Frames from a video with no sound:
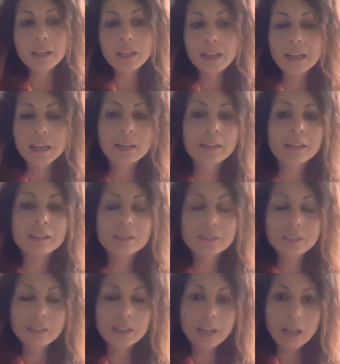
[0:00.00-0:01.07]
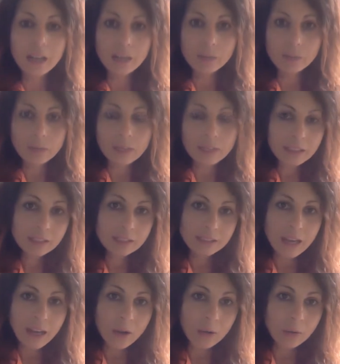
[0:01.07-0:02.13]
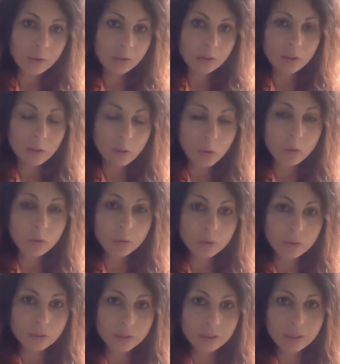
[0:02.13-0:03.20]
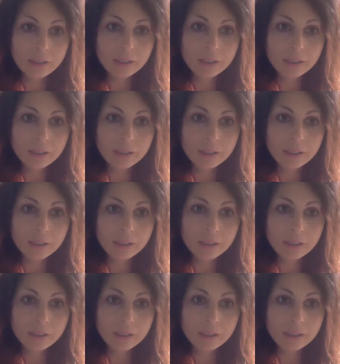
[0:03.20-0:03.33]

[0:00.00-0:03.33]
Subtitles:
and I'm writing down the goals